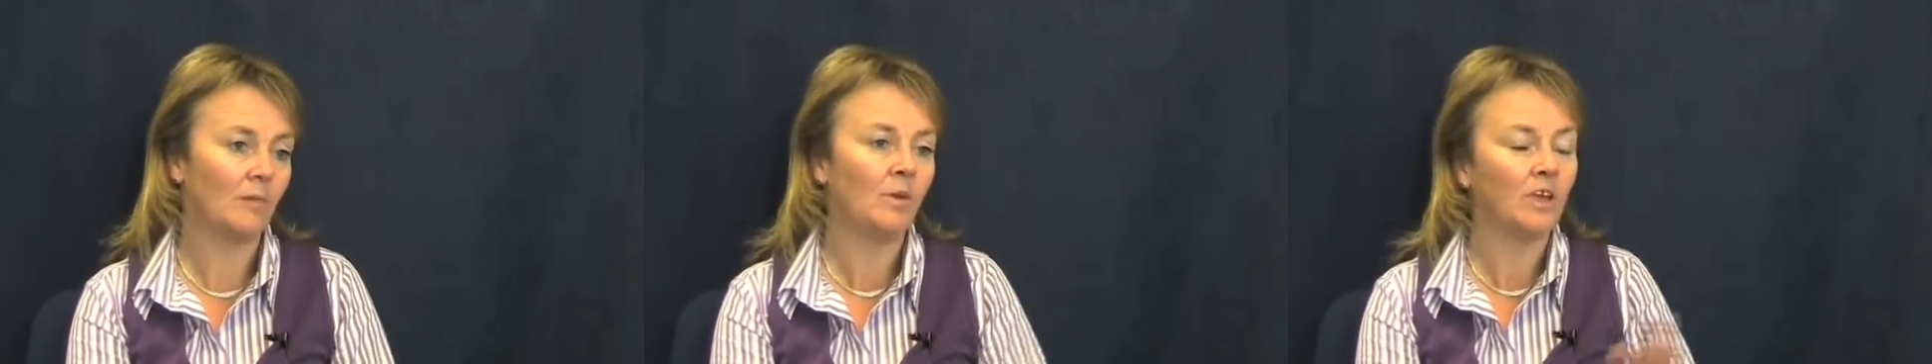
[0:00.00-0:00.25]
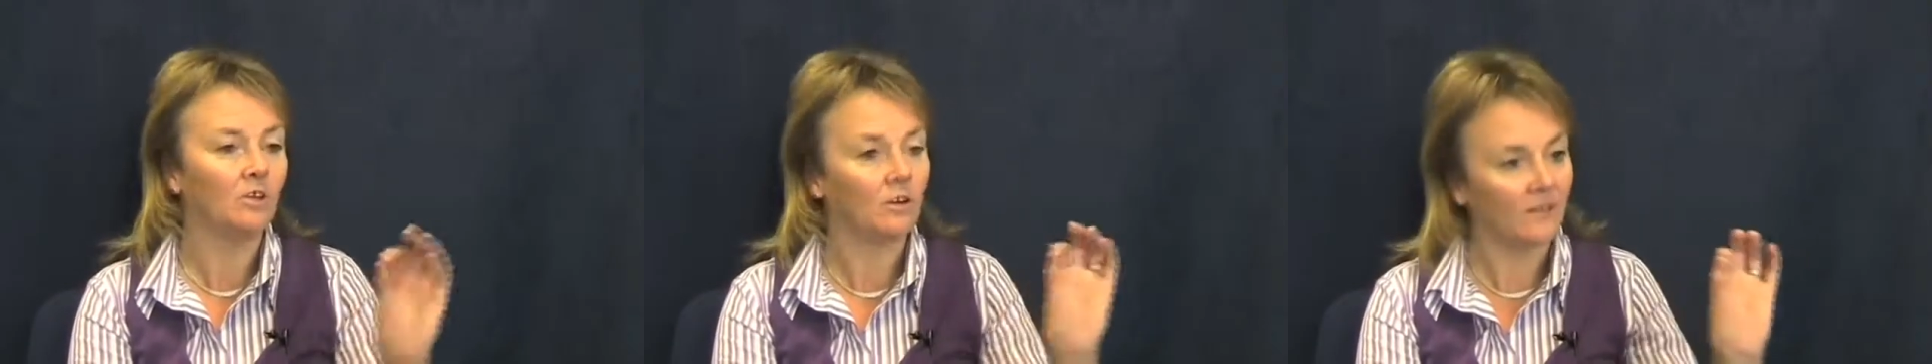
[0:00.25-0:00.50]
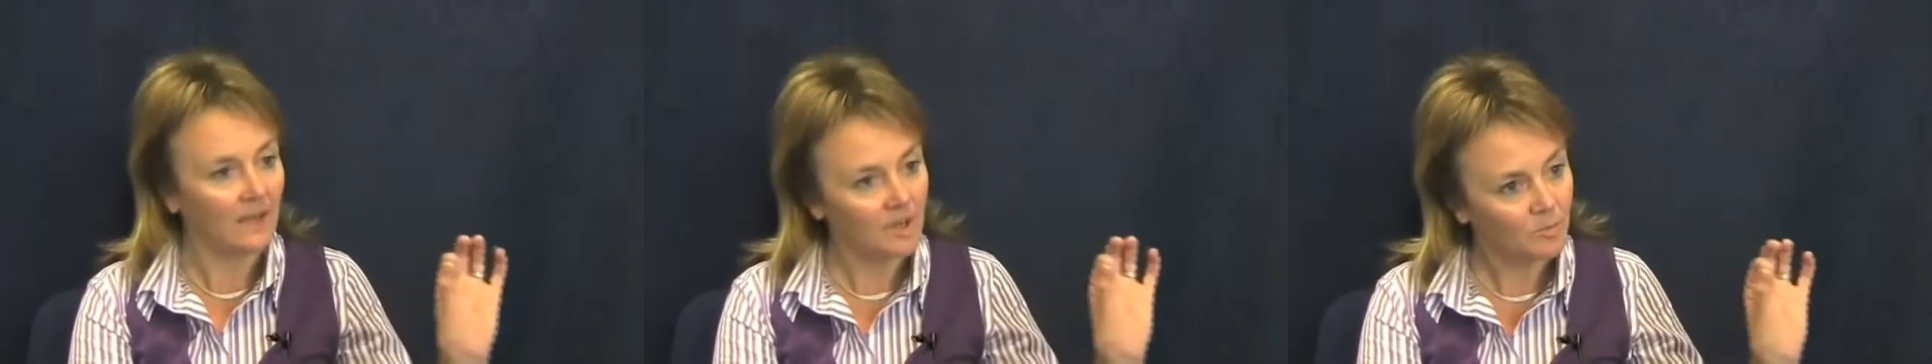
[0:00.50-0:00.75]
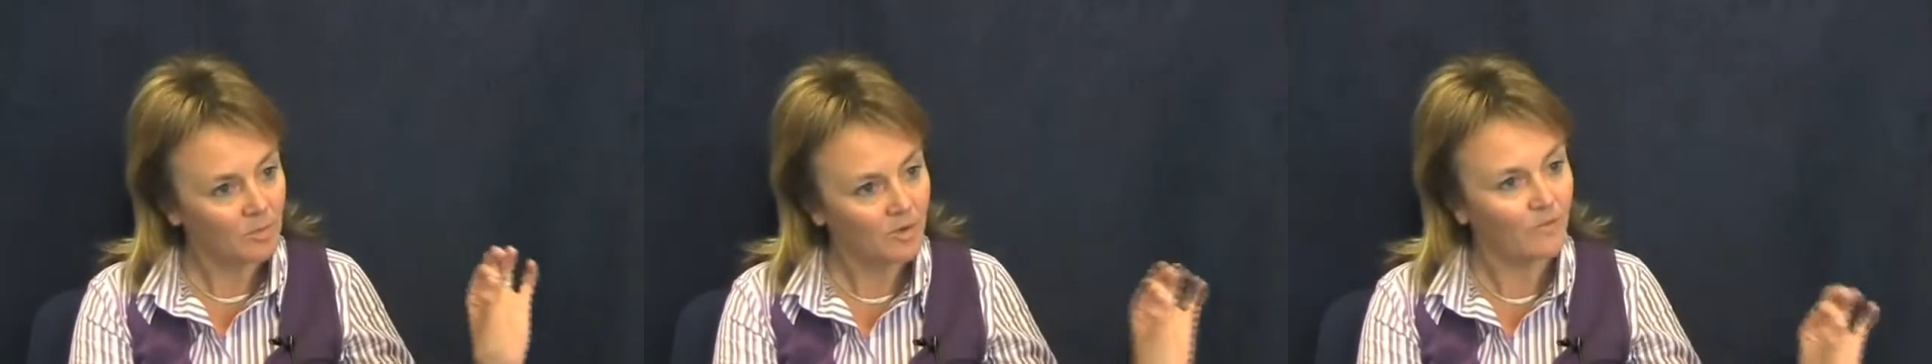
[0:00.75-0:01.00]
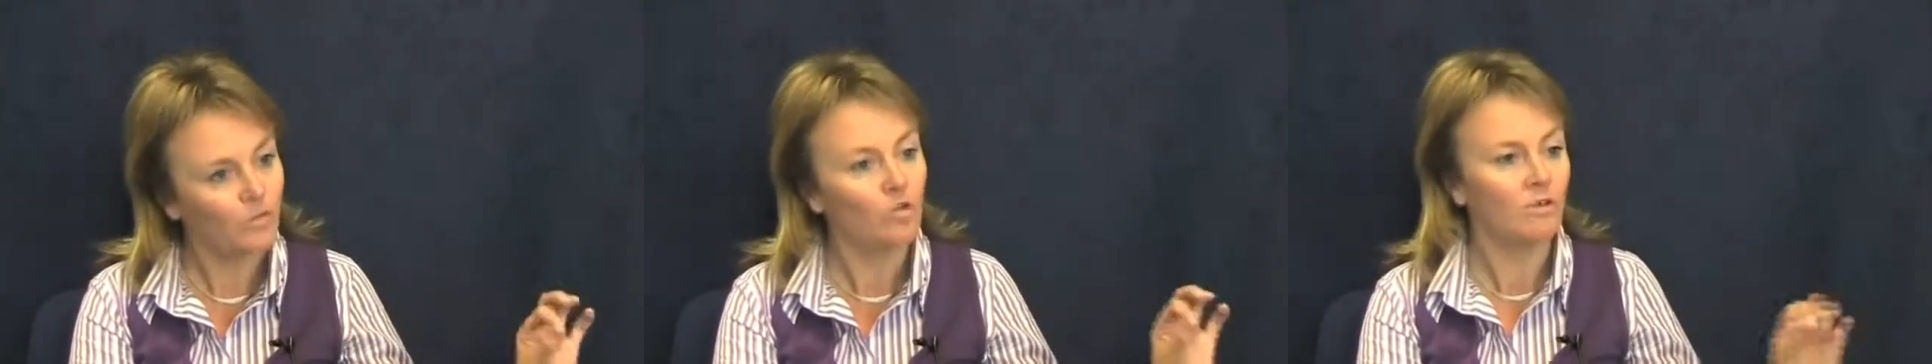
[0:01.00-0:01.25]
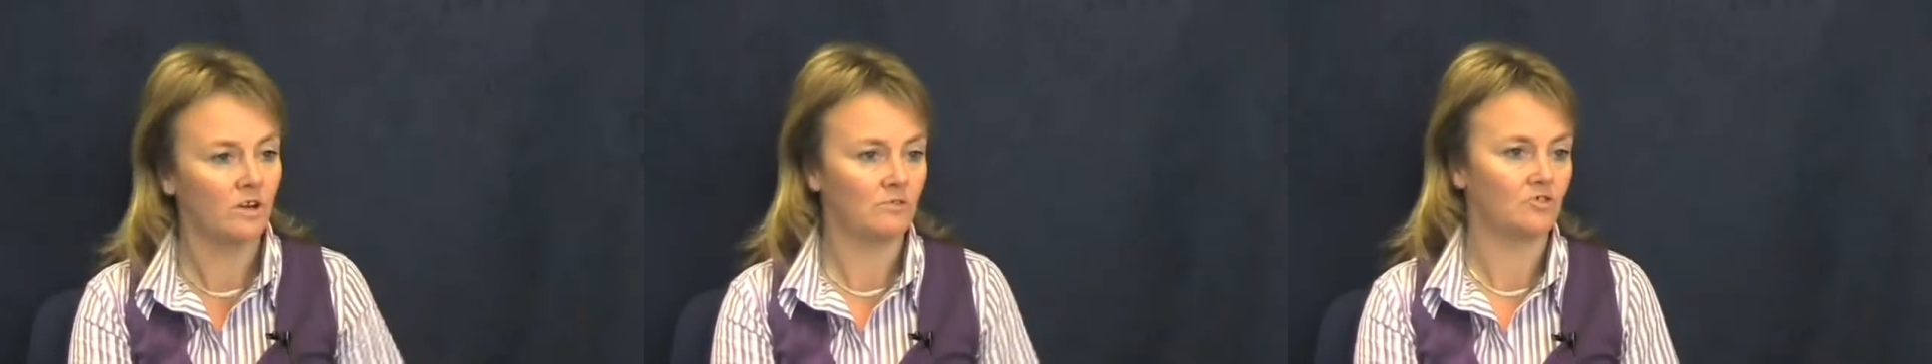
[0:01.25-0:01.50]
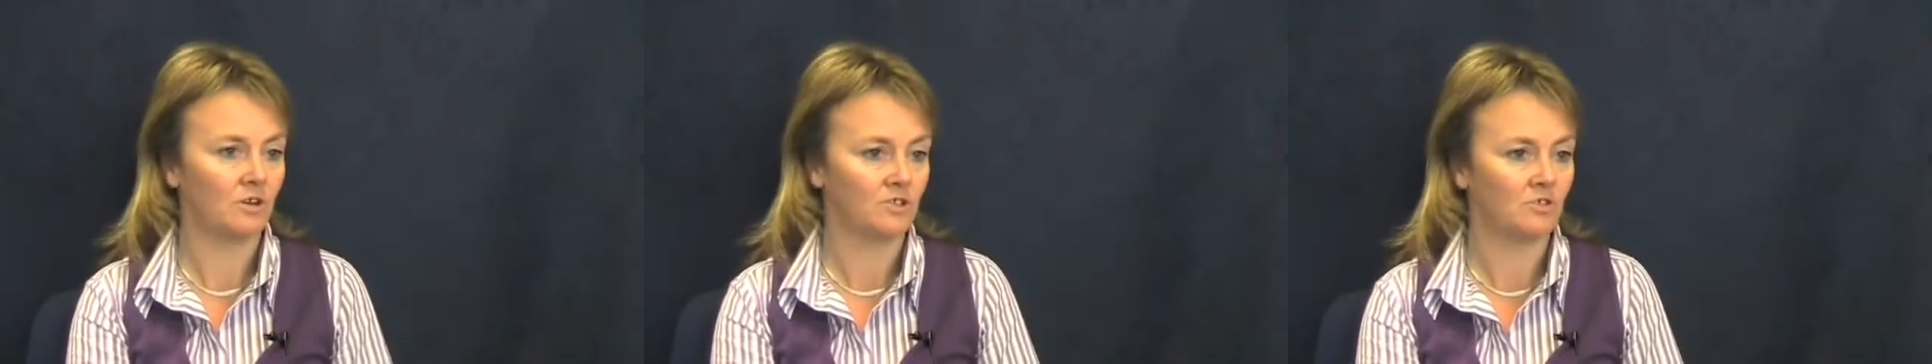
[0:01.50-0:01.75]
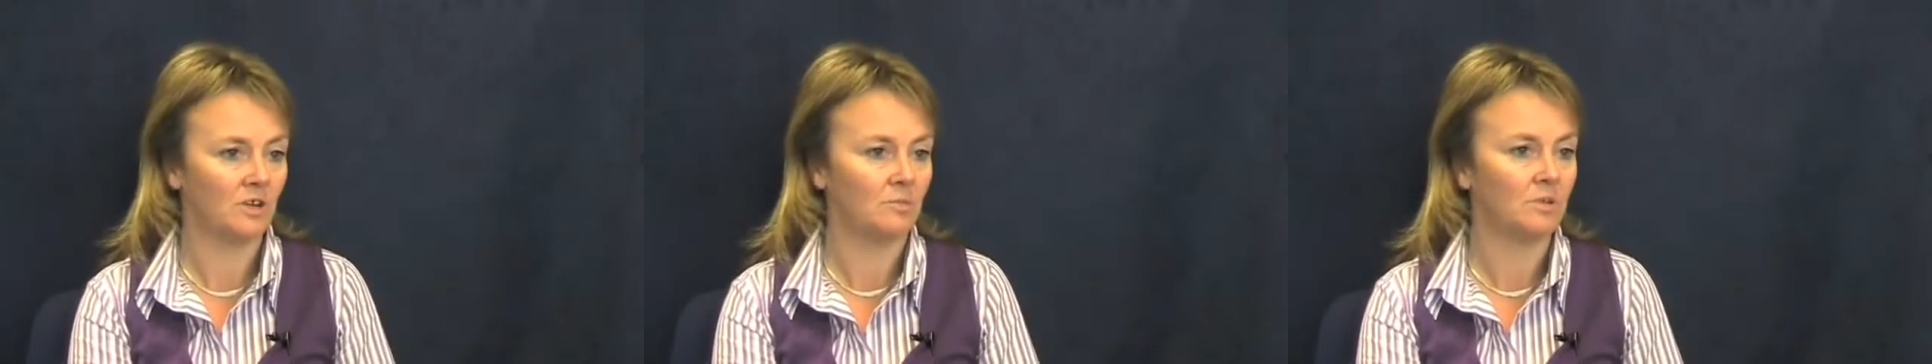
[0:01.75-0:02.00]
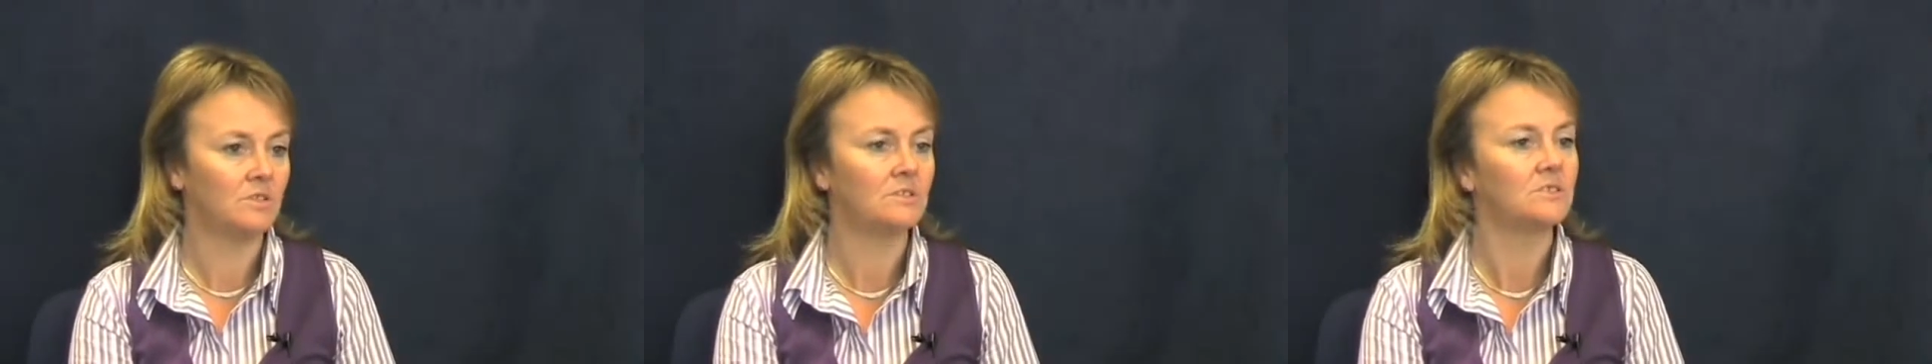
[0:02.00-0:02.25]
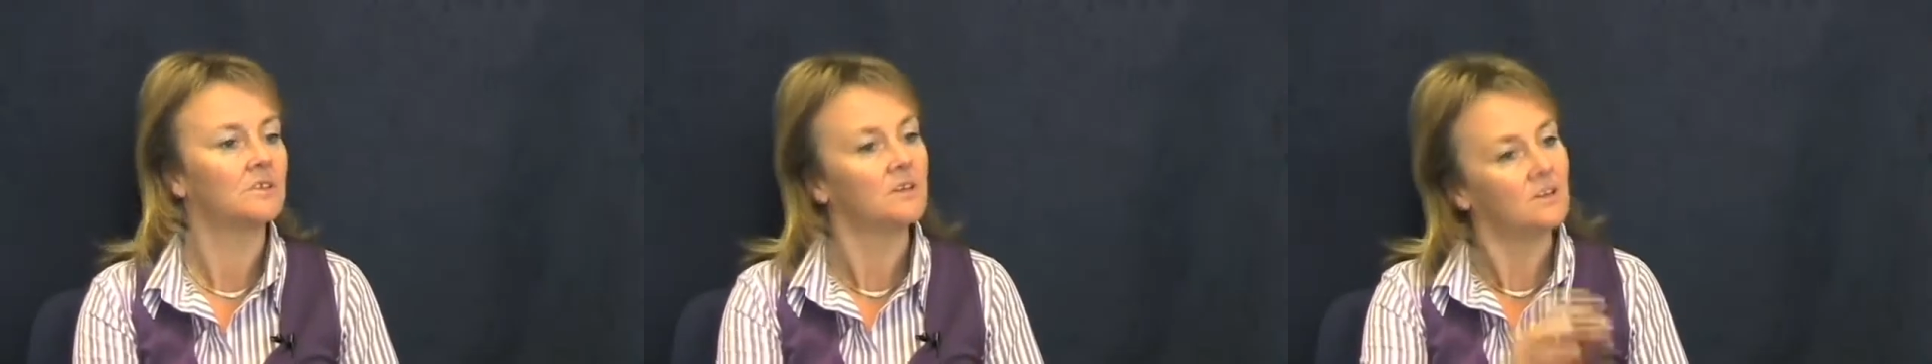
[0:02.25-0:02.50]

and we can look at that number before a new drug treatment,